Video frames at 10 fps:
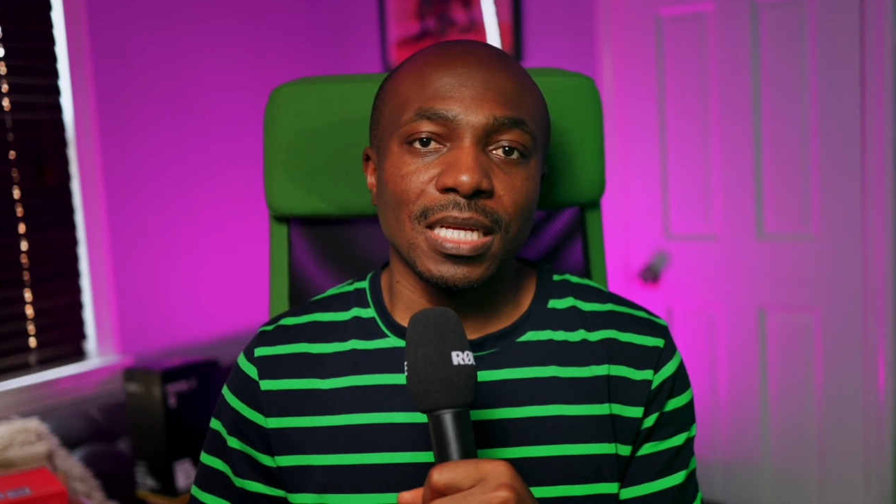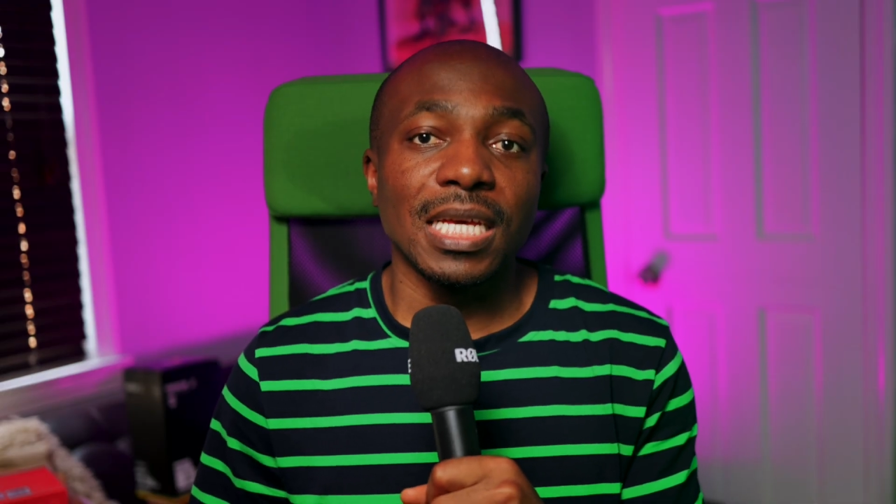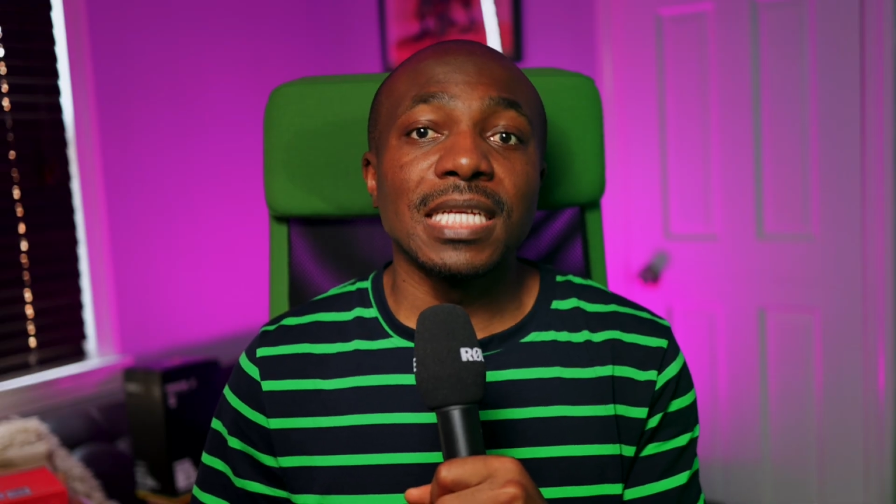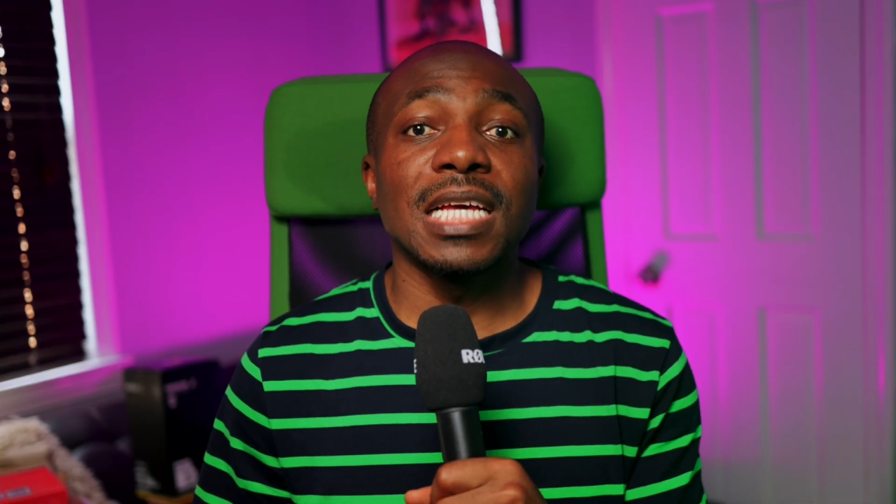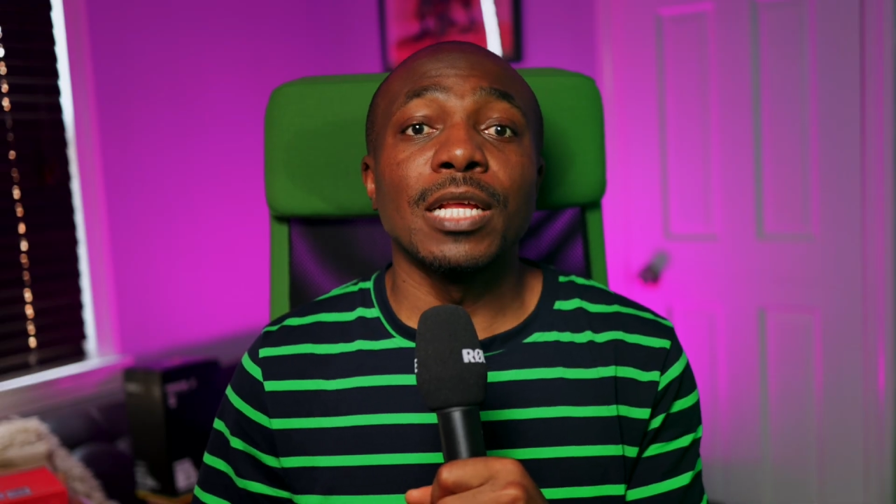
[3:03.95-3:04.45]

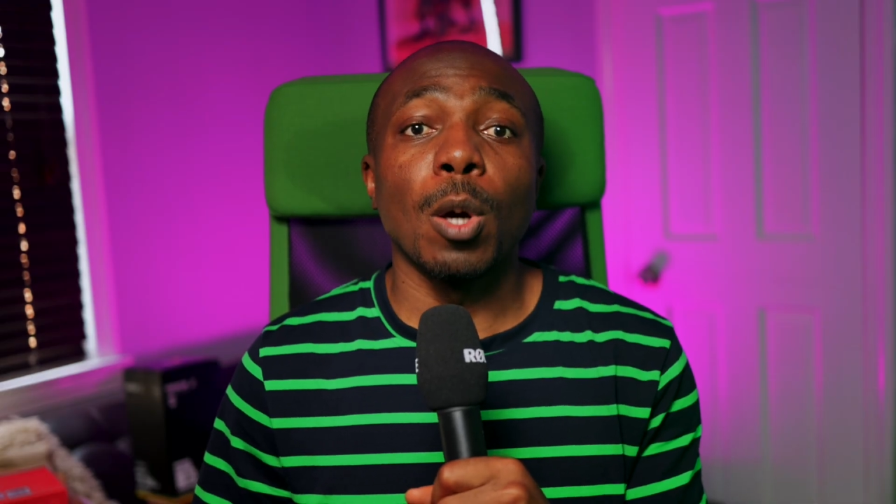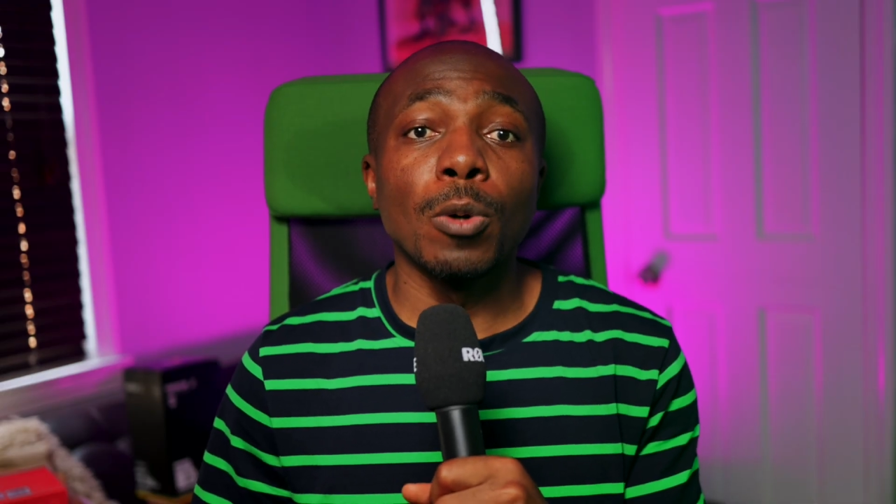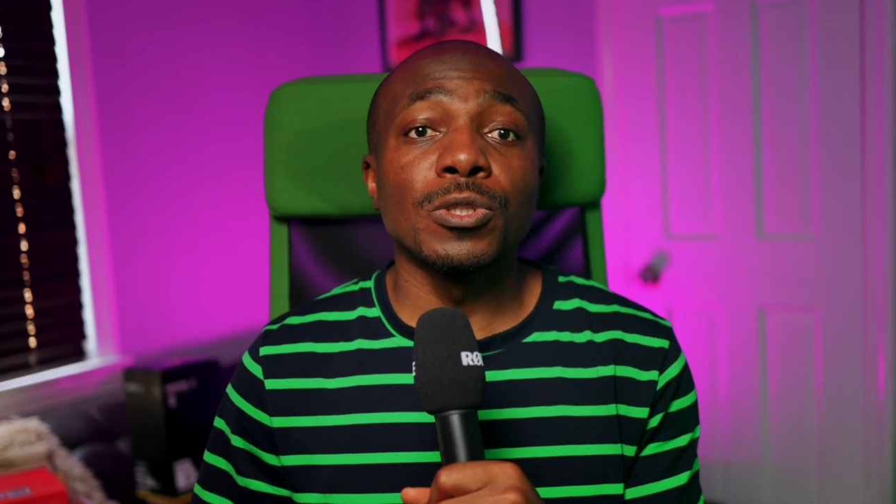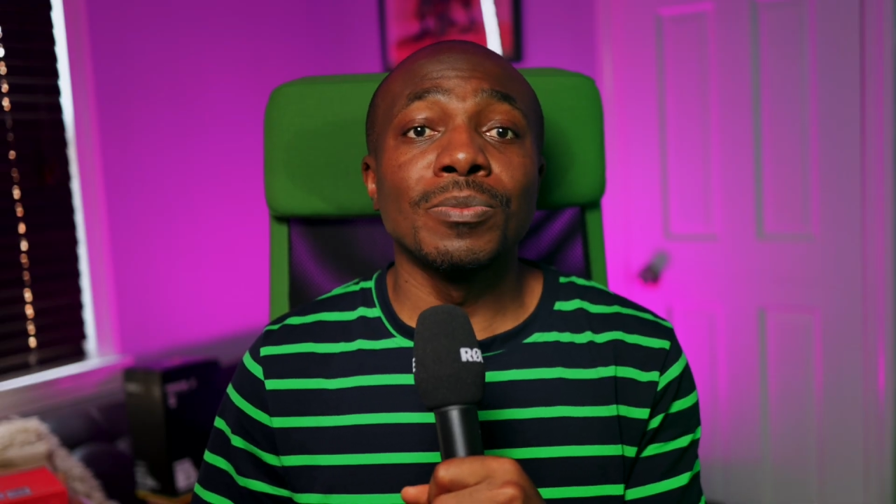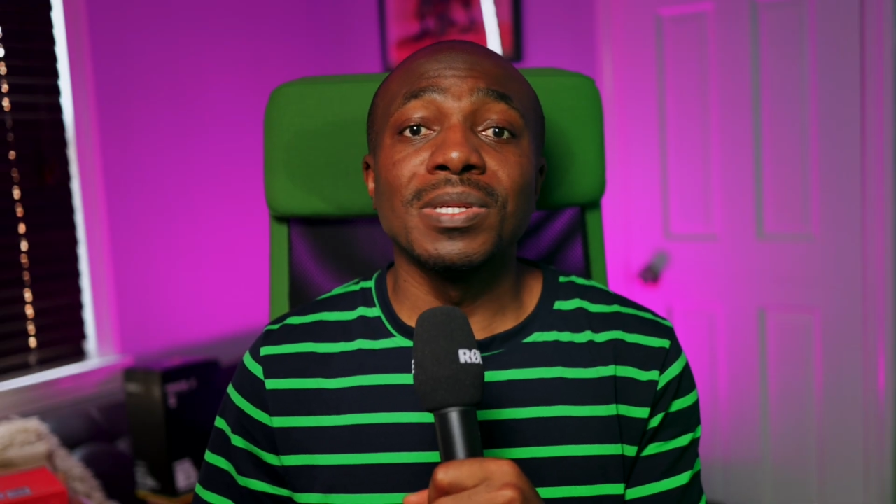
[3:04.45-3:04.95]
It can
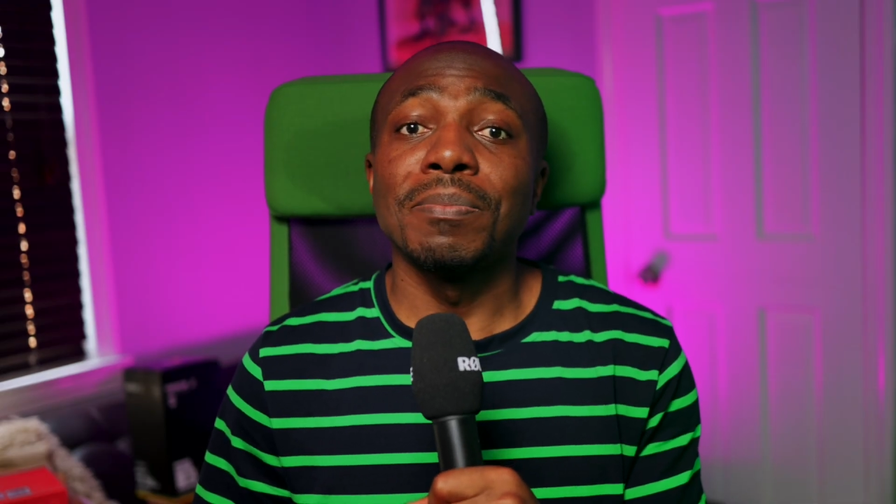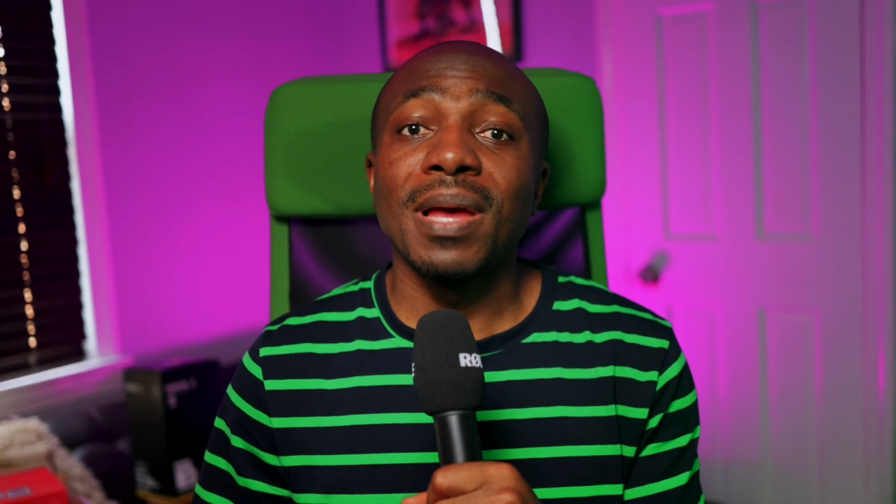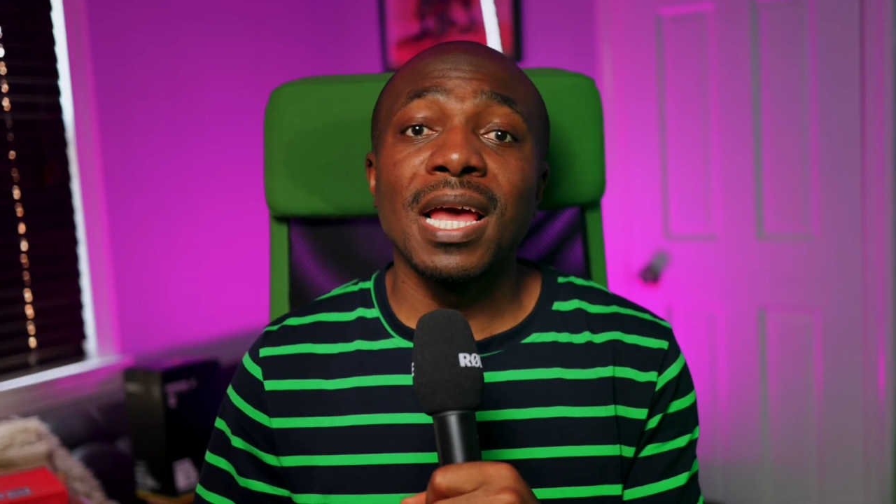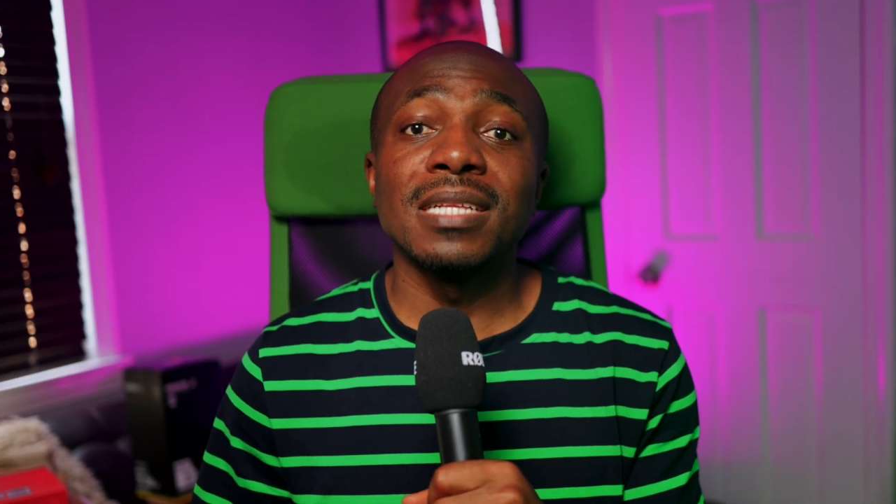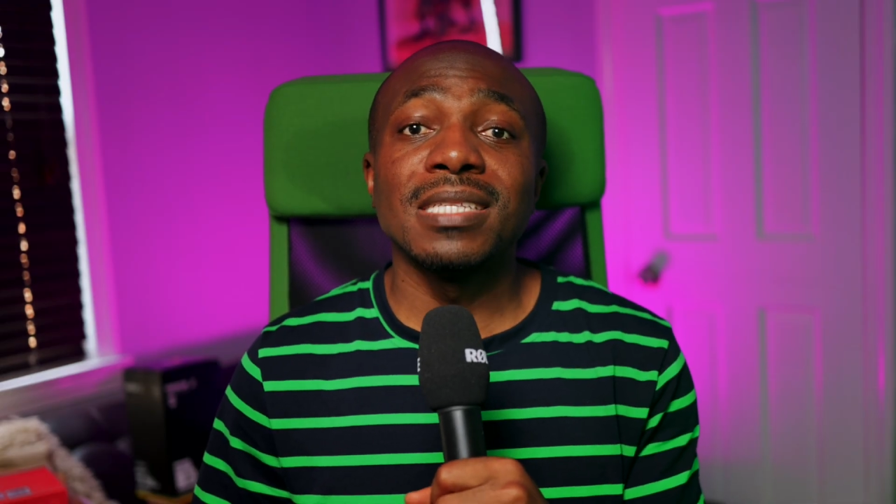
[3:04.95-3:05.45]
also be
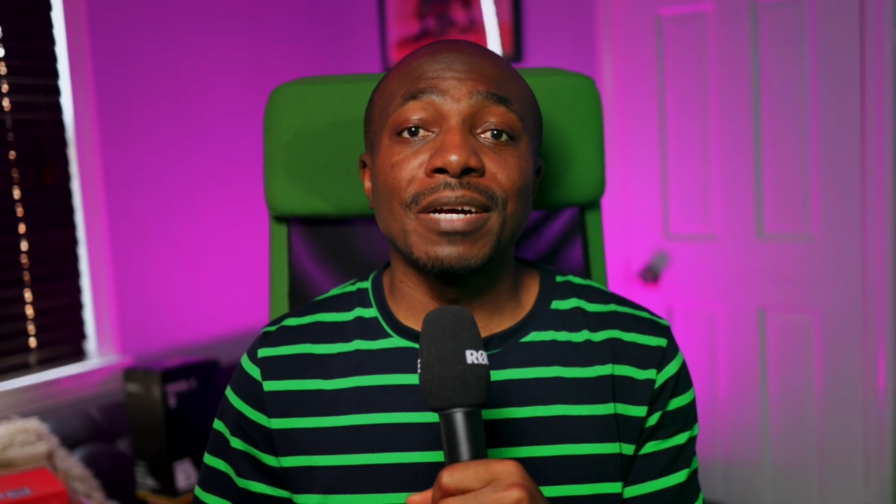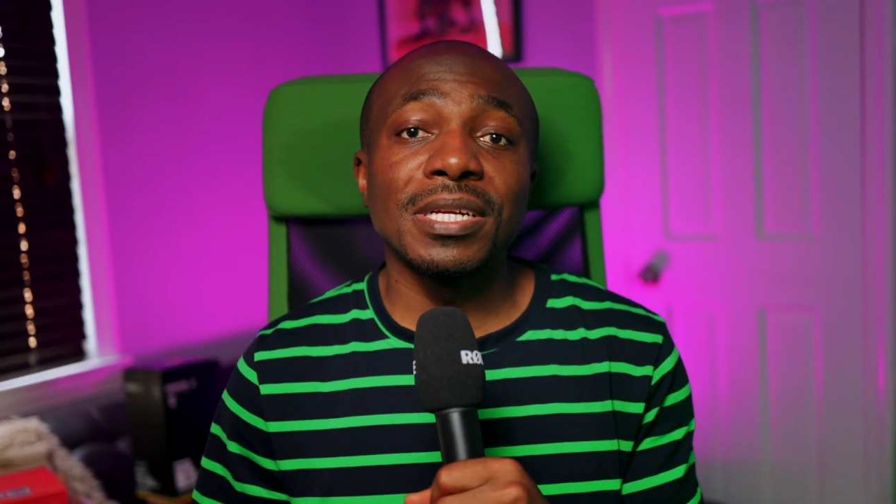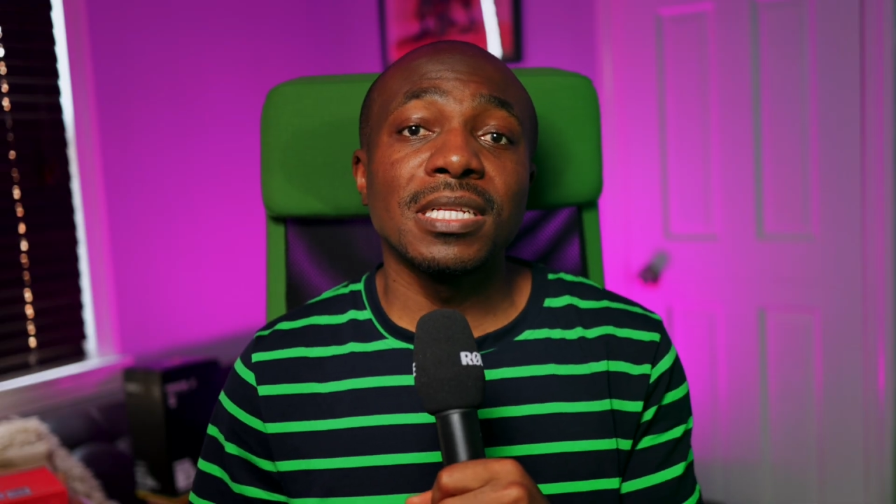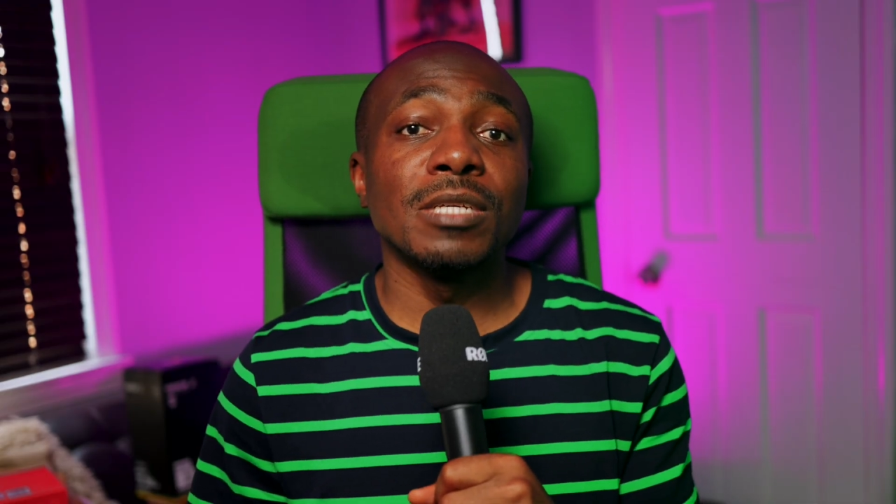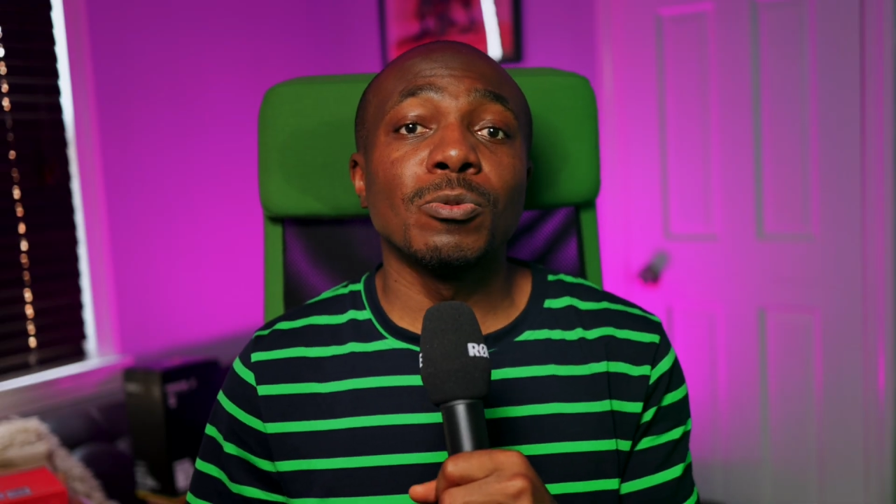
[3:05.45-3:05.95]
paired
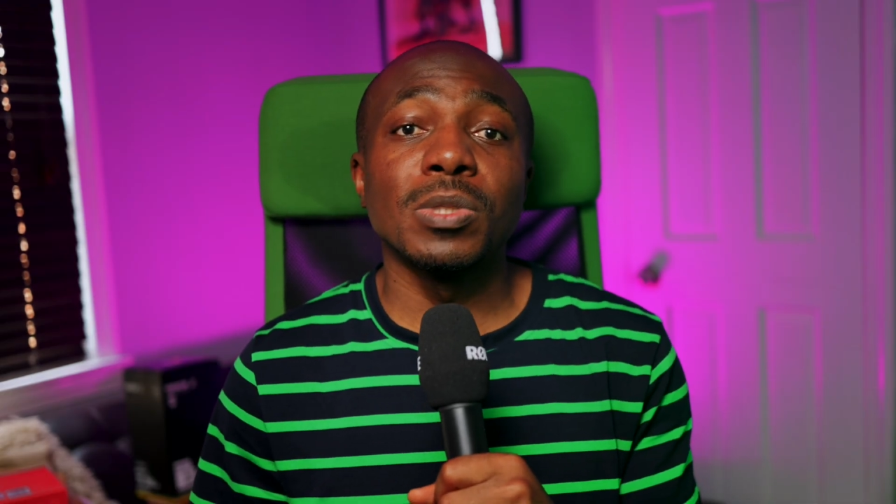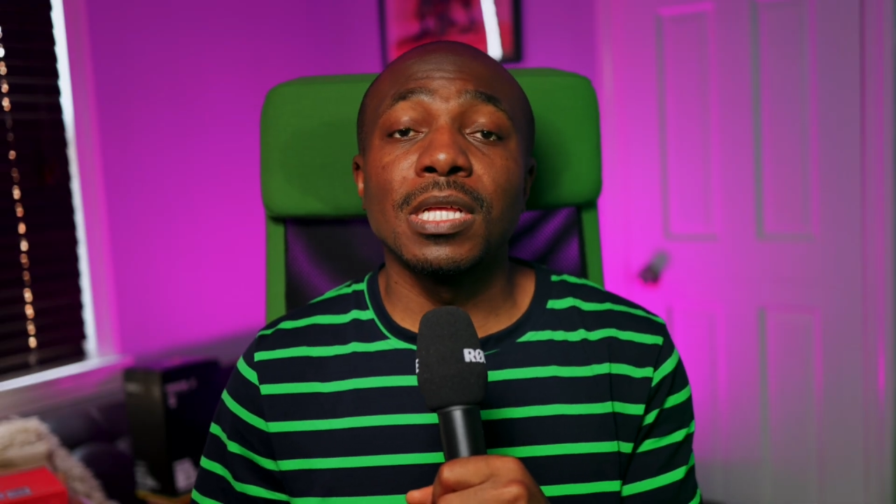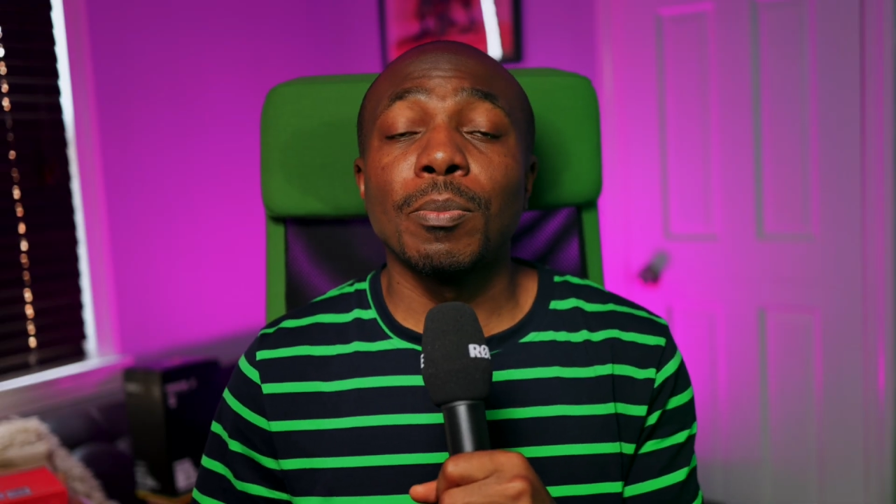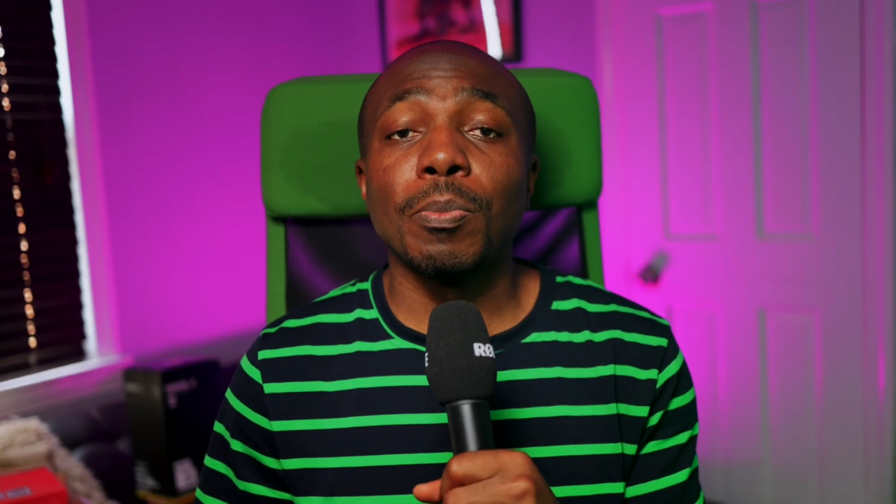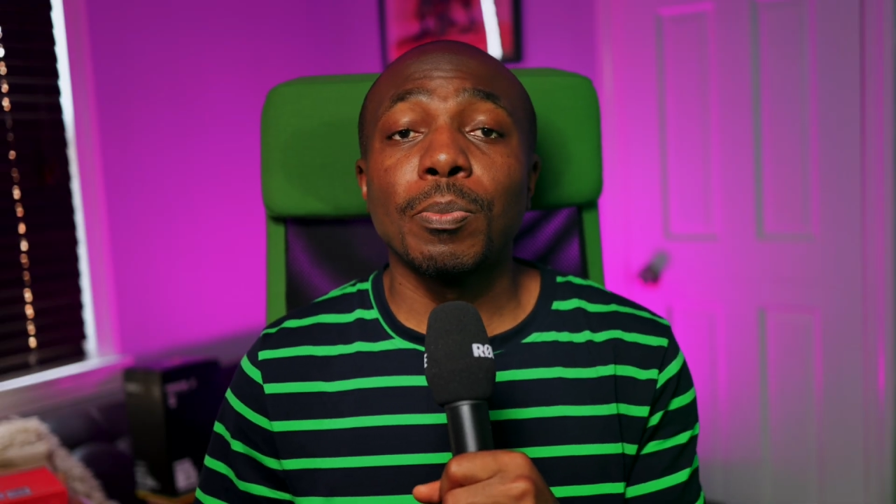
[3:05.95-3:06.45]
directly with the